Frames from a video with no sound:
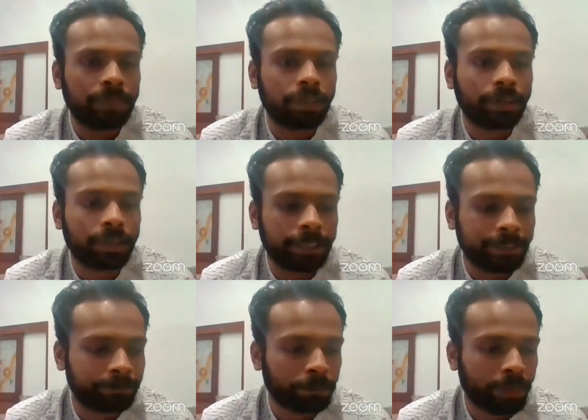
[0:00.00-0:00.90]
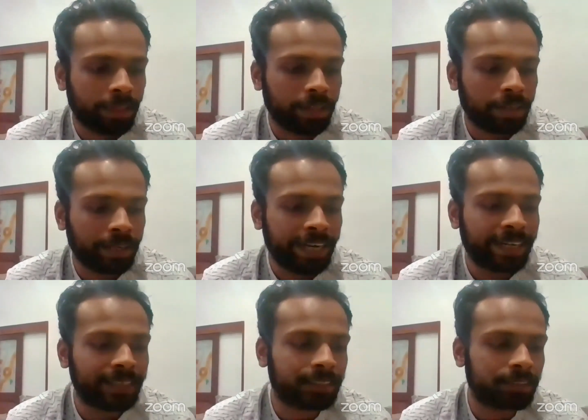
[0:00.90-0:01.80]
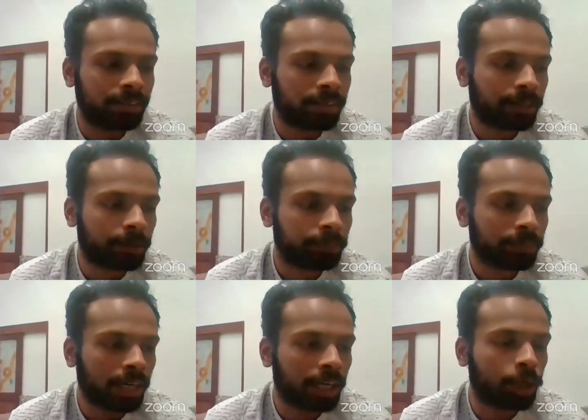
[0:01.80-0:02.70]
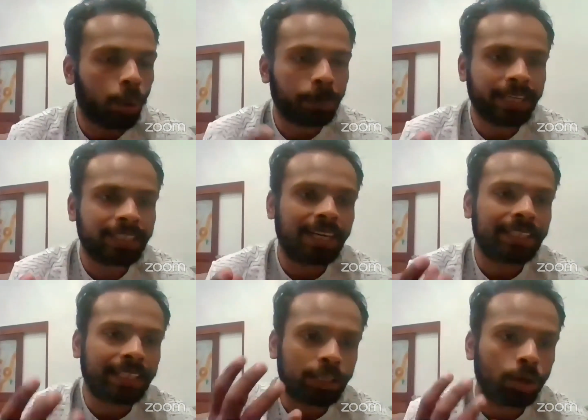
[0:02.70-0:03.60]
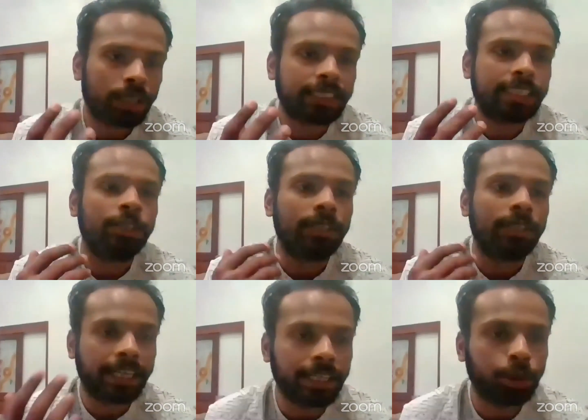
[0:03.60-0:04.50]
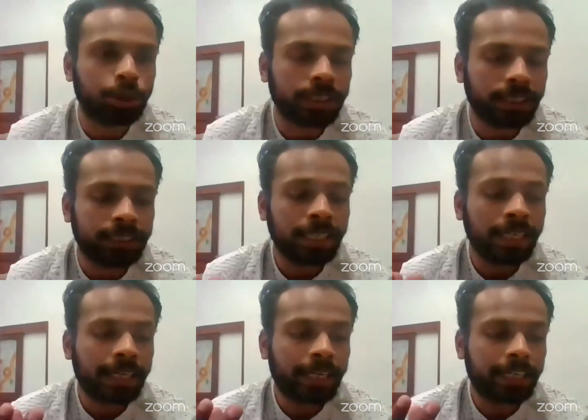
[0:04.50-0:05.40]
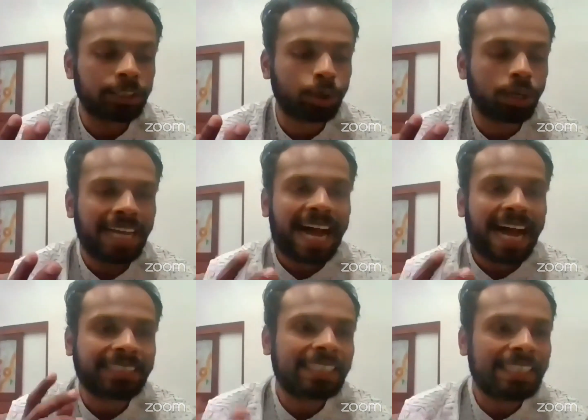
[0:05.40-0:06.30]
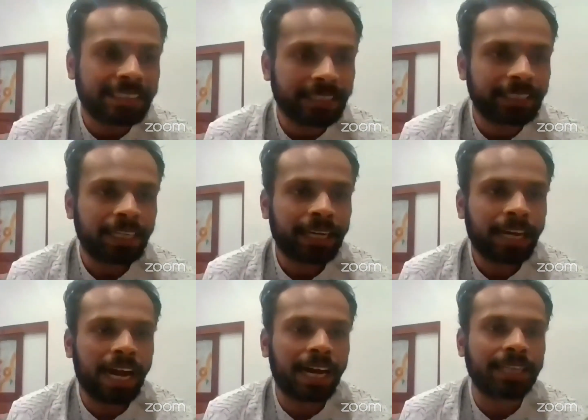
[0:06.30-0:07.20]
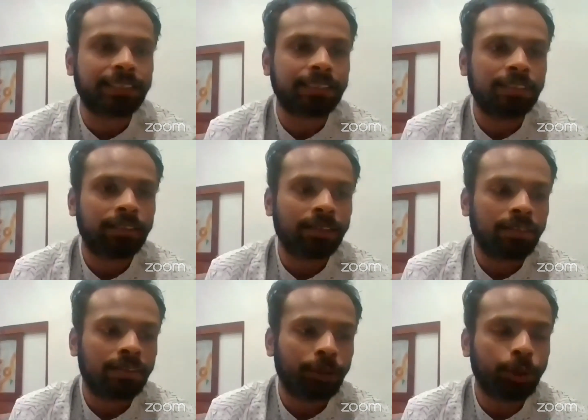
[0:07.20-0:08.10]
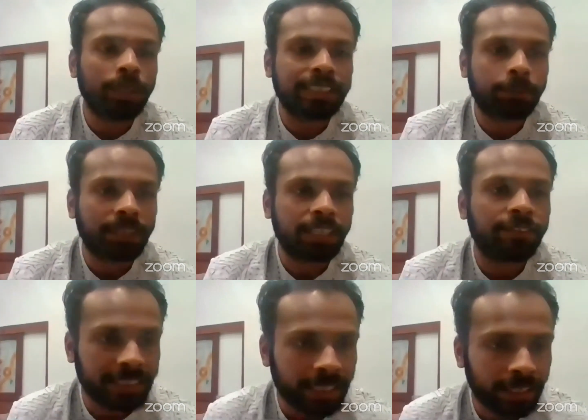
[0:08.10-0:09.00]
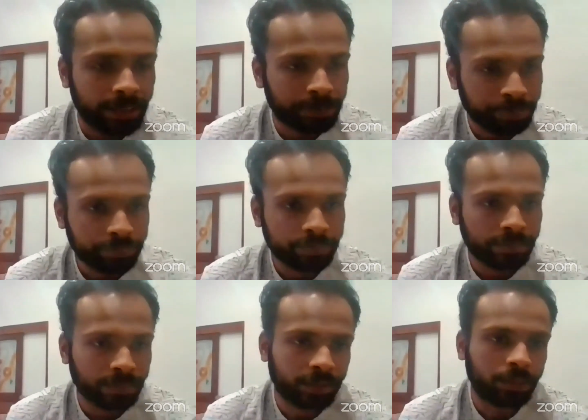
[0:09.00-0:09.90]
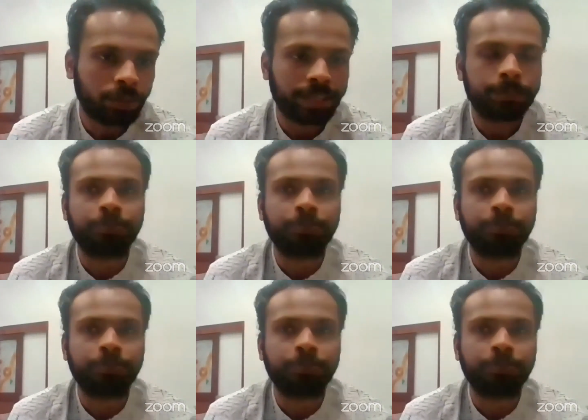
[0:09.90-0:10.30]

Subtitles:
uh, it is adopting that technology in your daily usage is not as easy as doing something physical. Okay.